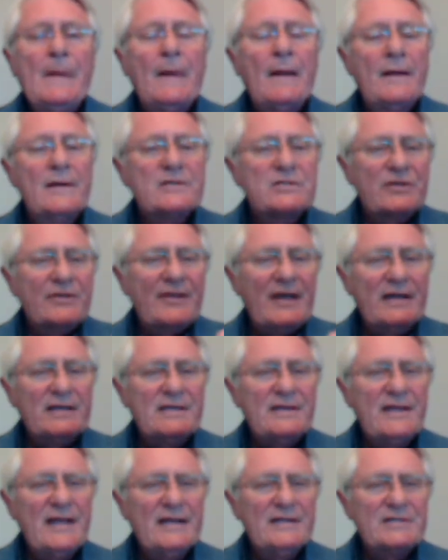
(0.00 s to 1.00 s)
All right, so
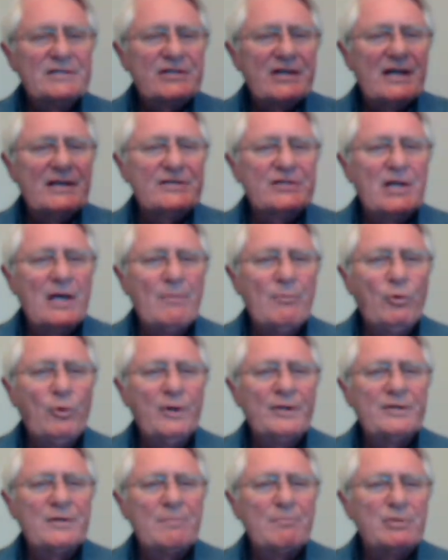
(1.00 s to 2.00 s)
that sets up
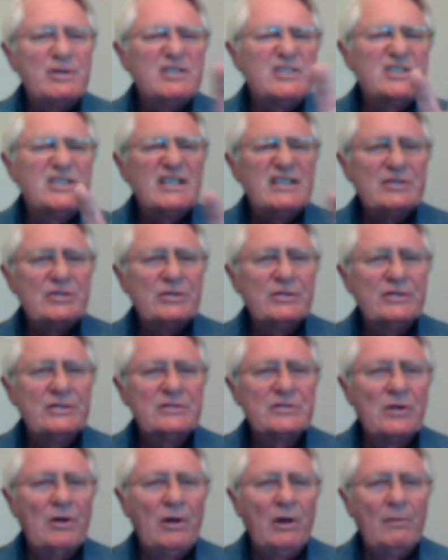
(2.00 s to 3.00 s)
what the position
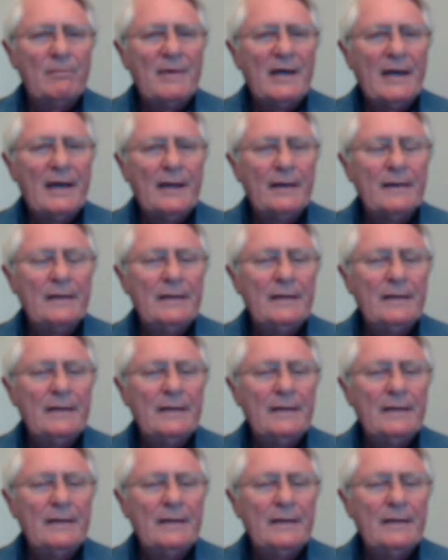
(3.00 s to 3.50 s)
is all about.